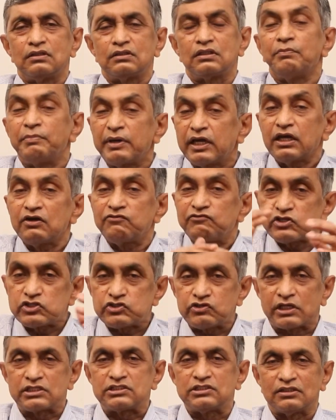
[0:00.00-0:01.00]
The big
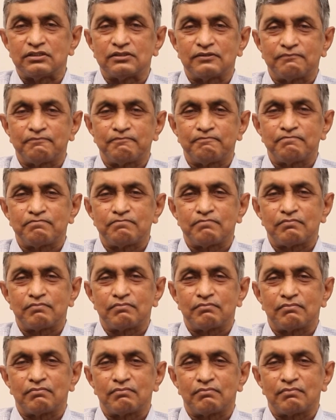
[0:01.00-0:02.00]
infrastructure,
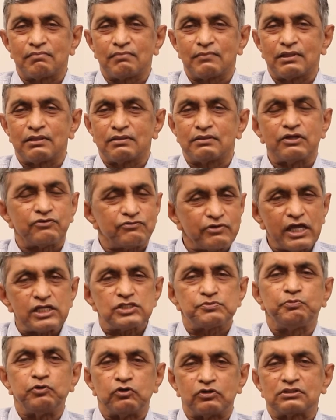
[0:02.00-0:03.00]
the
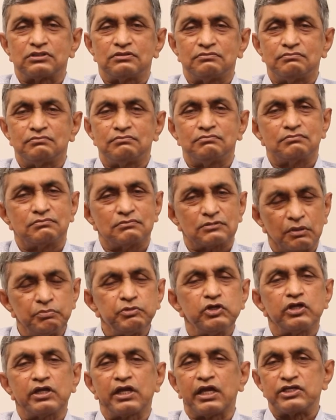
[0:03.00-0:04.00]
transport,
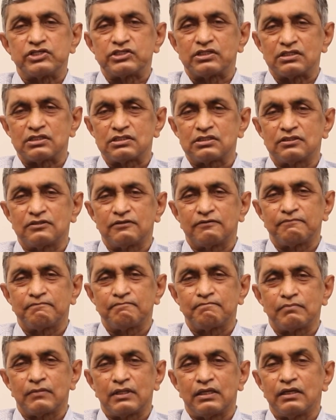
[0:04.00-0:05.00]
communications,
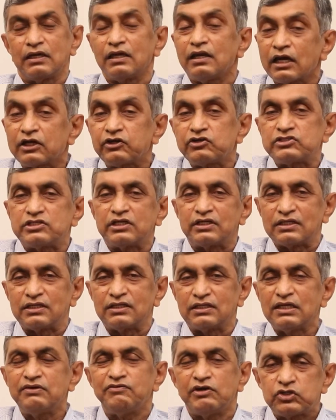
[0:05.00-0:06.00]
electricity.
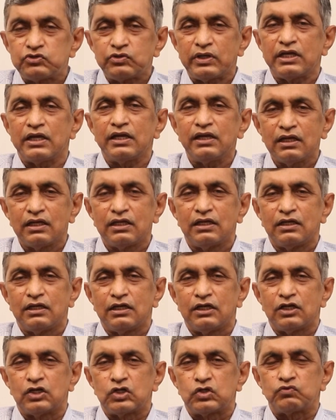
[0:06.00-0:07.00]
Even today,
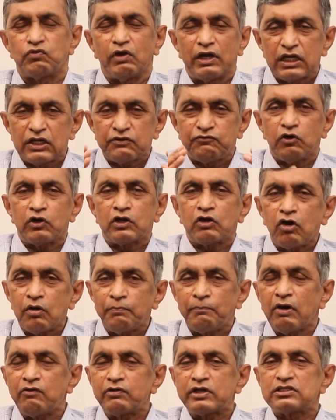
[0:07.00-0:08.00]
24-hour
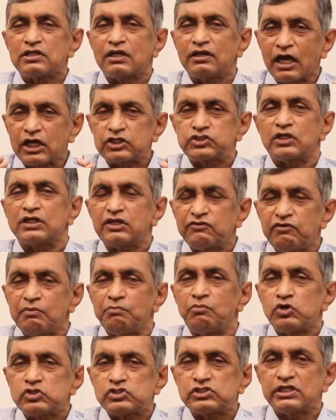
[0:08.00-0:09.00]
power is a luxury for
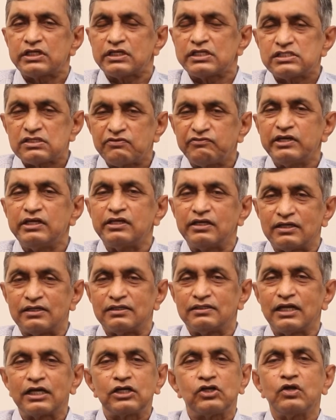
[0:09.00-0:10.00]
most cities of India,
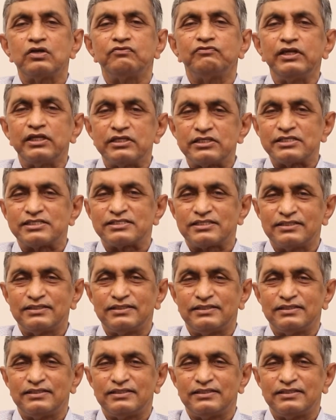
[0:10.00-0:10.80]
let alone villages.